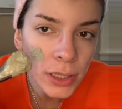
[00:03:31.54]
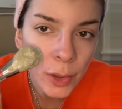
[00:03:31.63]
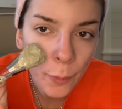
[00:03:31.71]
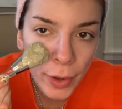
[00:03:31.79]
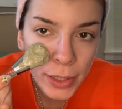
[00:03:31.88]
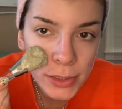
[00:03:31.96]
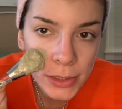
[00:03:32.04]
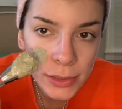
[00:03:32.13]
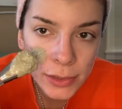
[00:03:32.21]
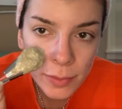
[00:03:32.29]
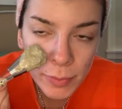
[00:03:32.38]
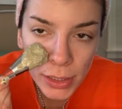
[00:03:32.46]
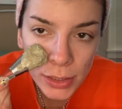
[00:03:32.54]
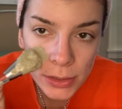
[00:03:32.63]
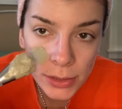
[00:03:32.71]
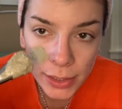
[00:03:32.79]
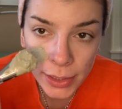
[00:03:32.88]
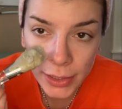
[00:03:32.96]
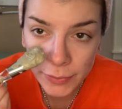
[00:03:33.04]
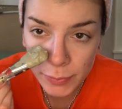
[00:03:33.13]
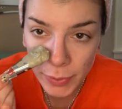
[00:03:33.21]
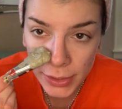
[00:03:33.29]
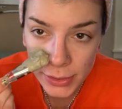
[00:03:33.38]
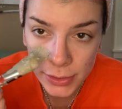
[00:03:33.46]
like a Pisces to me. He gives
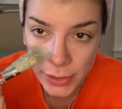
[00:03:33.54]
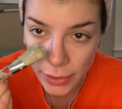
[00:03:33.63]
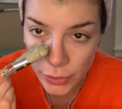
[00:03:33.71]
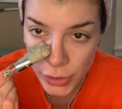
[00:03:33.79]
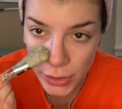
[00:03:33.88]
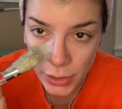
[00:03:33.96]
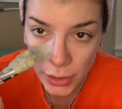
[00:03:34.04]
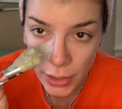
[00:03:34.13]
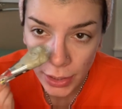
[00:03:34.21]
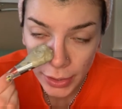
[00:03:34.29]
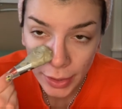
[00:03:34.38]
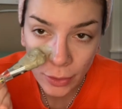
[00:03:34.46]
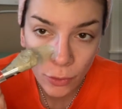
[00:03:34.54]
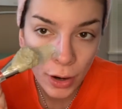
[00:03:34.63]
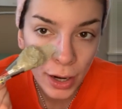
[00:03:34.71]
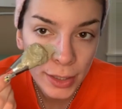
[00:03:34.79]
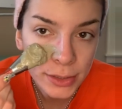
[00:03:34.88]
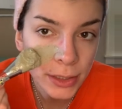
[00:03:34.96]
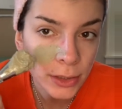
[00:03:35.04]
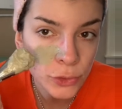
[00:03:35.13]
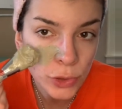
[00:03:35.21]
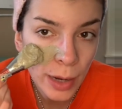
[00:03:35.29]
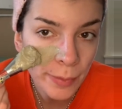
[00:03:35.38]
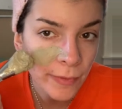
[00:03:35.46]
Pisces energy. He cries at the
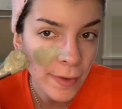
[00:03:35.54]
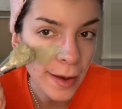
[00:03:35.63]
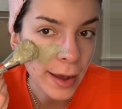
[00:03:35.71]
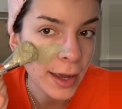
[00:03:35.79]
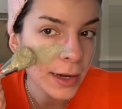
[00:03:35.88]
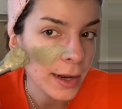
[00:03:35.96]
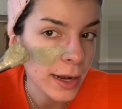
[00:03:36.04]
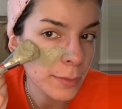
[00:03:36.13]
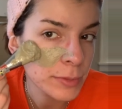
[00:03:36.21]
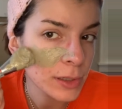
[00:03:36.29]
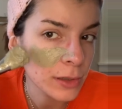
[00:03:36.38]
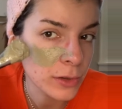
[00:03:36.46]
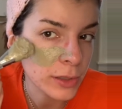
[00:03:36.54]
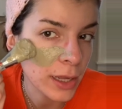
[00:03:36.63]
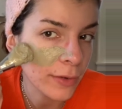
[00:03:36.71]
drop of a hat at absolutely